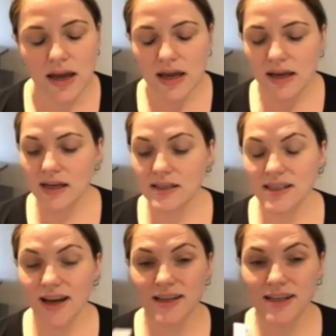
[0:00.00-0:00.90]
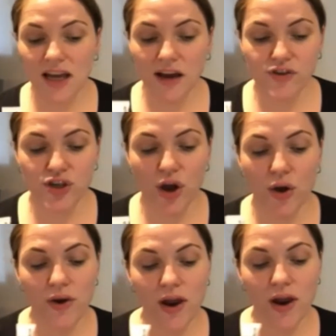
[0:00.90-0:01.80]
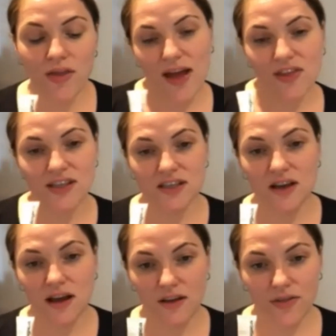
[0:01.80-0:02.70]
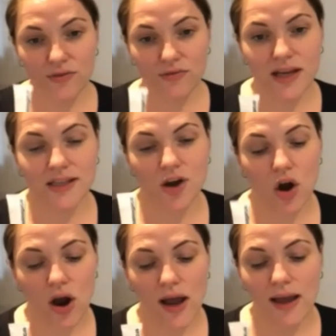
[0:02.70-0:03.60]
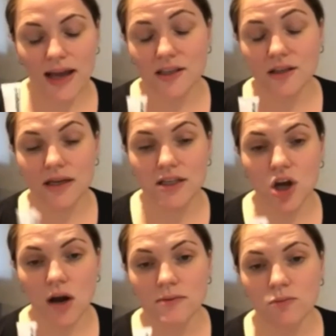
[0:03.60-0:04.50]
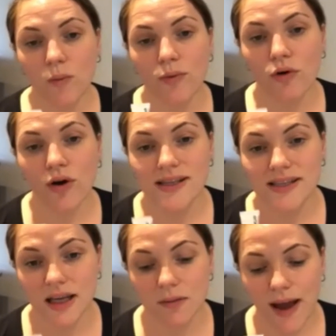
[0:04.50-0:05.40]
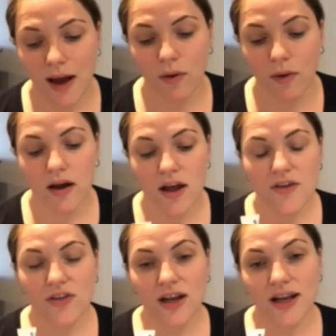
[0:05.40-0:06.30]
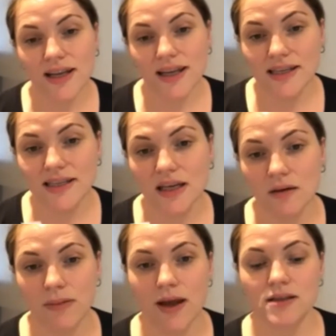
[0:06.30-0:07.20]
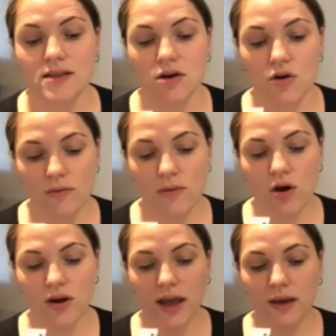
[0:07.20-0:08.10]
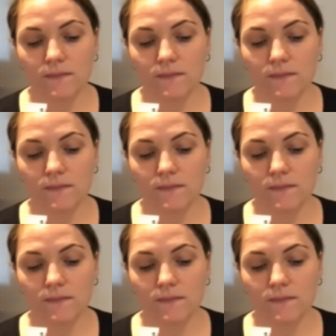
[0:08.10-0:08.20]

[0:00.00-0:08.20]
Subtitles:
Now, studies have shown that this is has 3 times more brightening power than a leading competitor on the market.